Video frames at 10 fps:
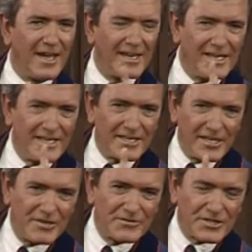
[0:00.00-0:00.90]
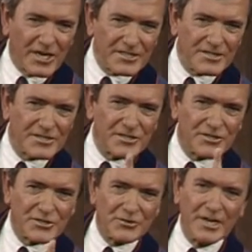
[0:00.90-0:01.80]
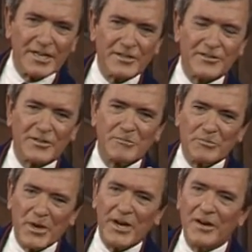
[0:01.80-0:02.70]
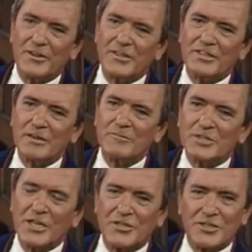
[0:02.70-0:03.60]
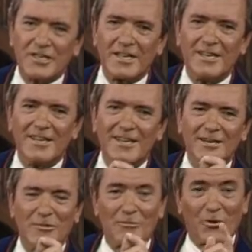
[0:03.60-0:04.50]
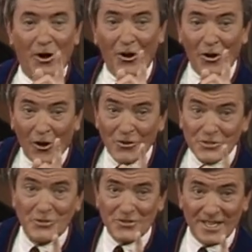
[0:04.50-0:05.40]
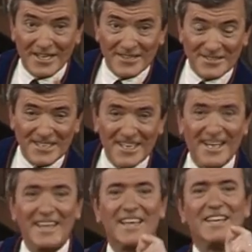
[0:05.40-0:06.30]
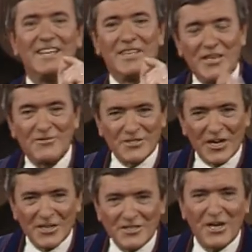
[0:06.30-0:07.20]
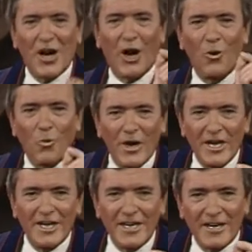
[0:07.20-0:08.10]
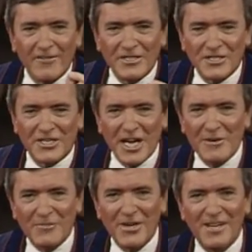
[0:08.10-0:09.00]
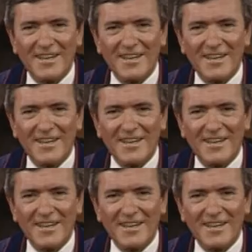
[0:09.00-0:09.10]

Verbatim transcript: and He gives us the strength to bear the temptation. But Paul also tells that He gives us a way of escape.